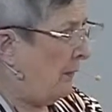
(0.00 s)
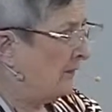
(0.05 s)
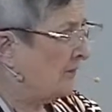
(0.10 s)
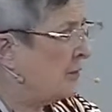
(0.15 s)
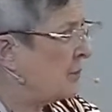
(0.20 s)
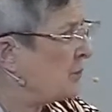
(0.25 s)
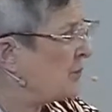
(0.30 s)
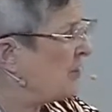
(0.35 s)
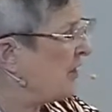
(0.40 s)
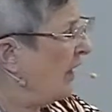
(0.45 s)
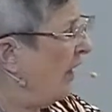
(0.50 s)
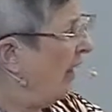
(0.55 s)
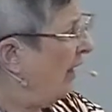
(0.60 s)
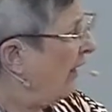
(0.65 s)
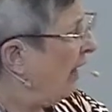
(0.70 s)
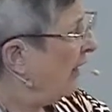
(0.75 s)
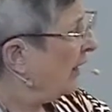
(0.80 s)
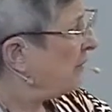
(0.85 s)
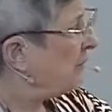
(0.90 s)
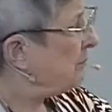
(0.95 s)
those
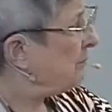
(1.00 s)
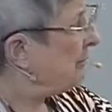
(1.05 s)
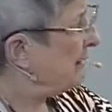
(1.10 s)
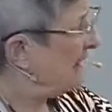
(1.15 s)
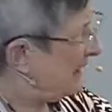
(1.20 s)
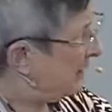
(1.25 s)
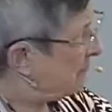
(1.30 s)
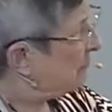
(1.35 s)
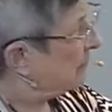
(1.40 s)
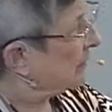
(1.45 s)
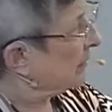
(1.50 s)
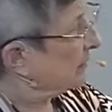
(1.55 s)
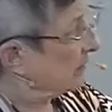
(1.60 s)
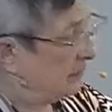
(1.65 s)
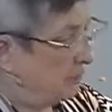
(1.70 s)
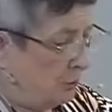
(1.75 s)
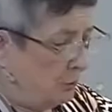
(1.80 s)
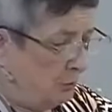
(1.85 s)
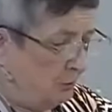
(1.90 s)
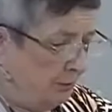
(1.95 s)
odd people
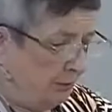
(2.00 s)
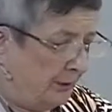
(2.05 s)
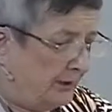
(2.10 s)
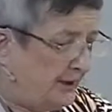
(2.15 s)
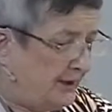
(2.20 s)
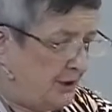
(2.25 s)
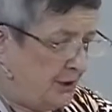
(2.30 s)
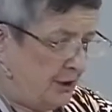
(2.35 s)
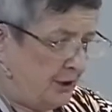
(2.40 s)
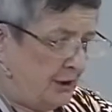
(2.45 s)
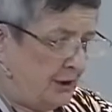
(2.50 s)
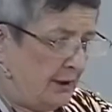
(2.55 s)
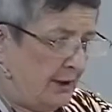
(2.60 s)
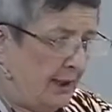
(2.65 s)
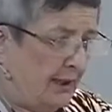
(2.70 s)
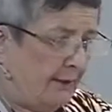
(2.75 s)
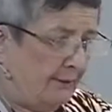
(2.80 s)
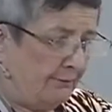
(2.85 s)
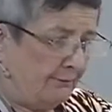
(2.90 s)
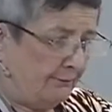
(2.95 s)
who preached
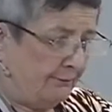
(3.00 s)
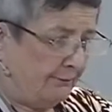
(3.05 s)
love.